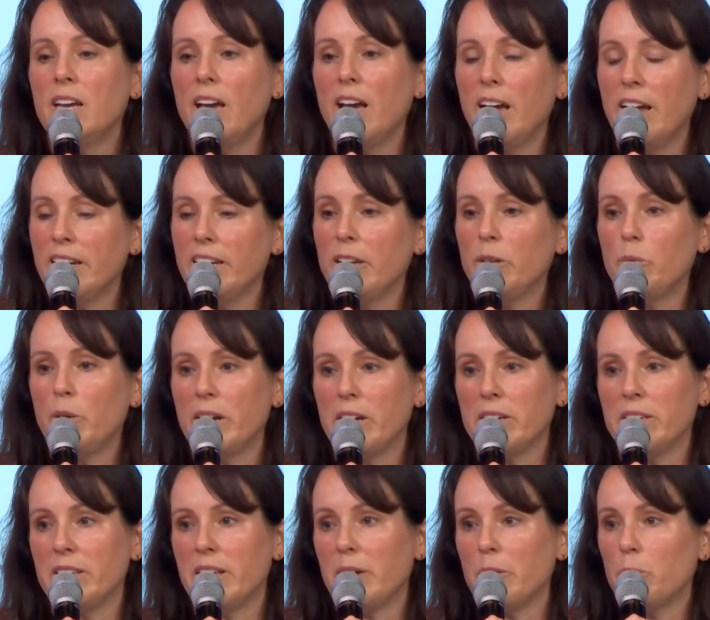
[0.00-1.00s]

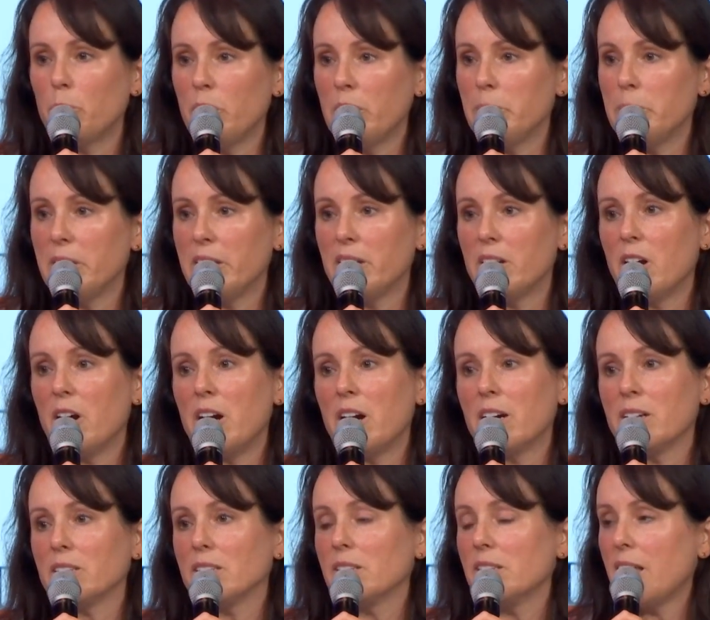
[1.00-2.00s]
anywhere that women
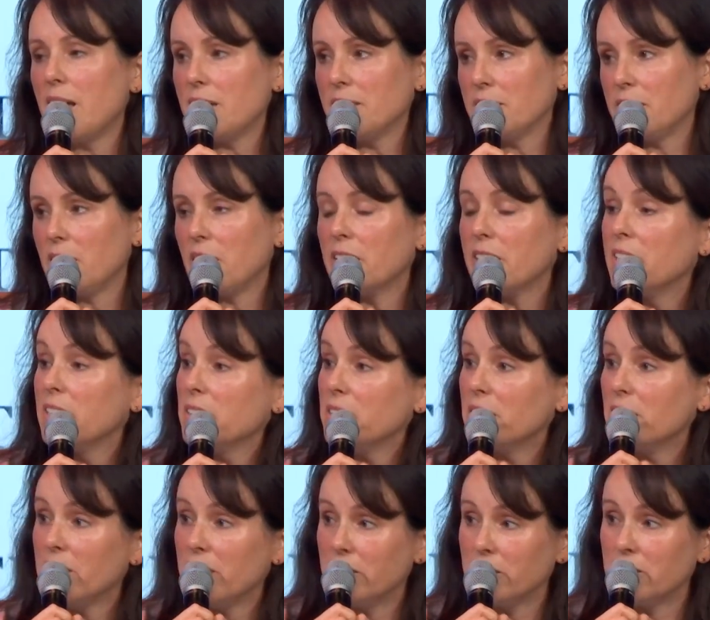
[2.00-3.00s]
are
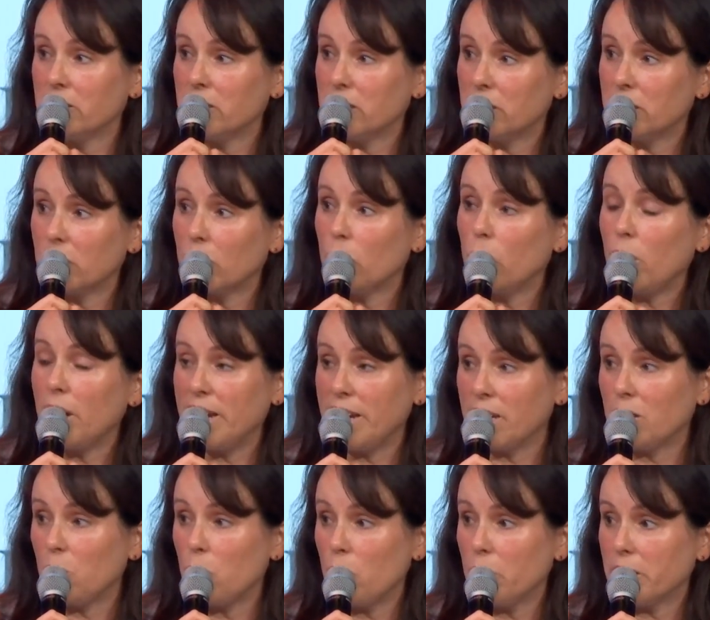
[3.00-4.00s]
in the
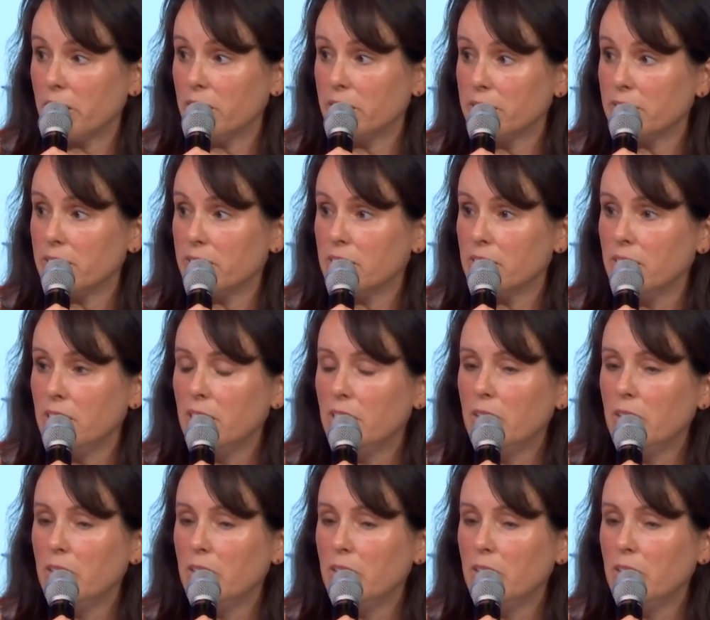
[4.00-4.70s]
quiet corners.